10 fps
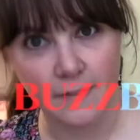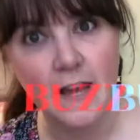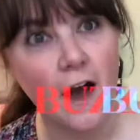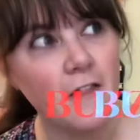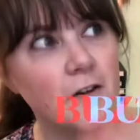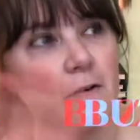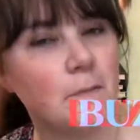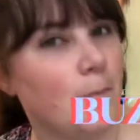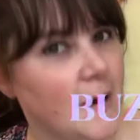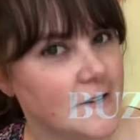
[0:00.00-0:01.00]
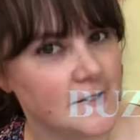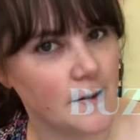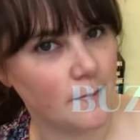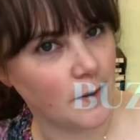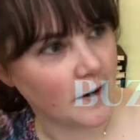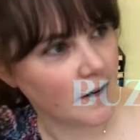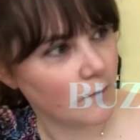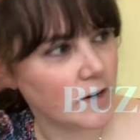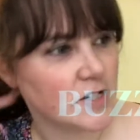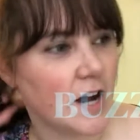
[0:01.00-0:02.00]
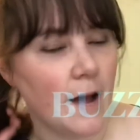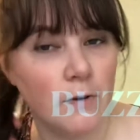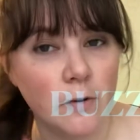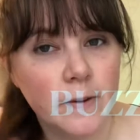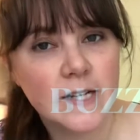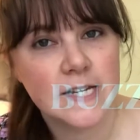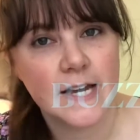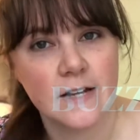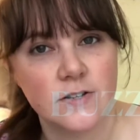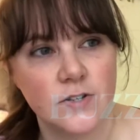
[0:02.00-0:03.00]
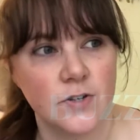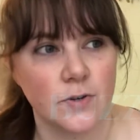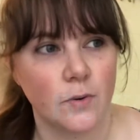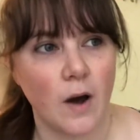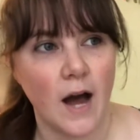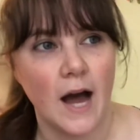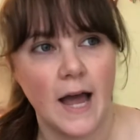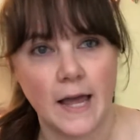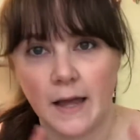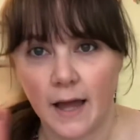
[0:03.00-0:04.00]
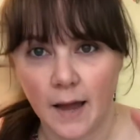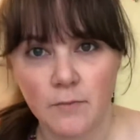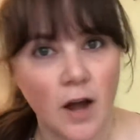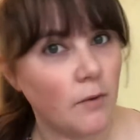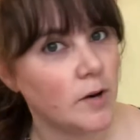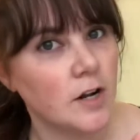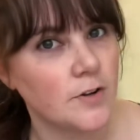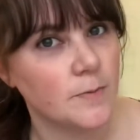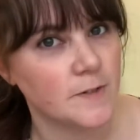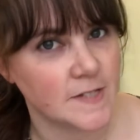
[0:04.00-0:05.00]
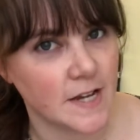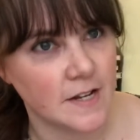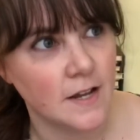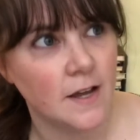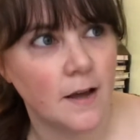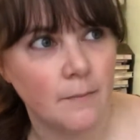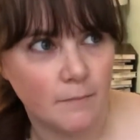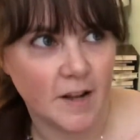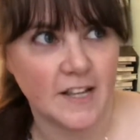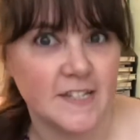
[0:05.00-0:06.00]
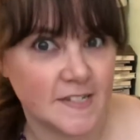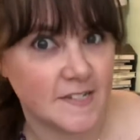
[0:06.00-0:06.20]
other buzz book, which I'm hoping to get to, I am not 100%, but this is a